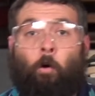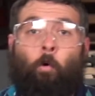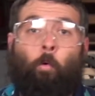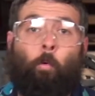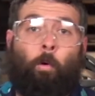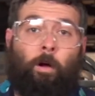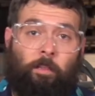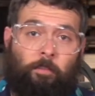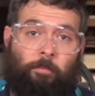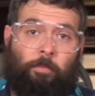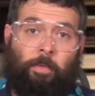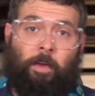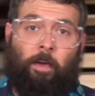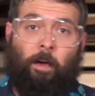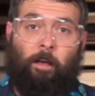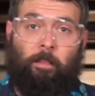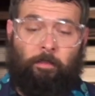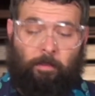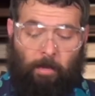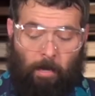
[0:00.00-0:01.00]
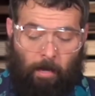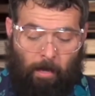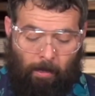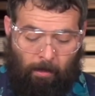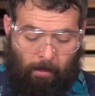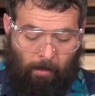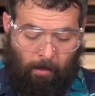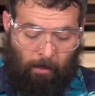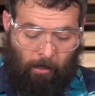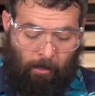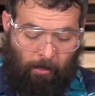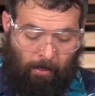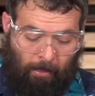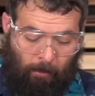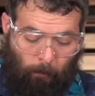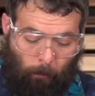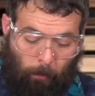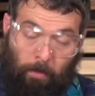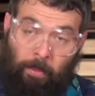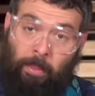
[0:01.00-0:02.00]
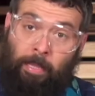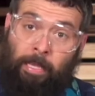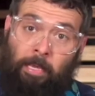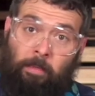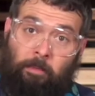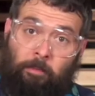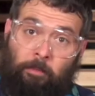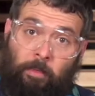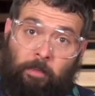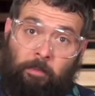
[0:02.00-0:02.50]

Once the gun's on, you need to release the